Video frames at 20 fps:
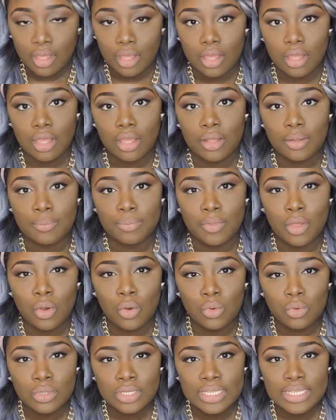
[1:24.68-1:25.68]
Um, the
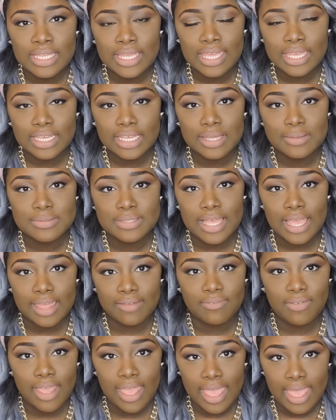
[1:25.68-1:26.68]
only hiccups
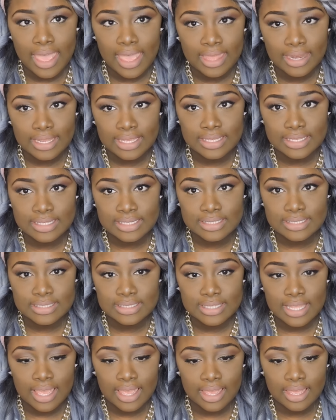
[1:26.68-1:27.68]
I've had is
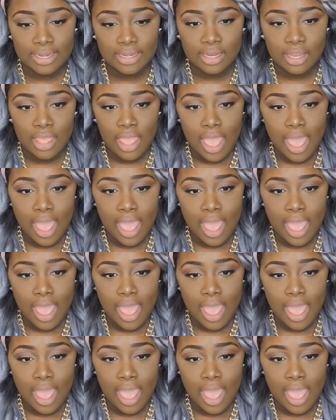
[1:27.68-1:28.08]
that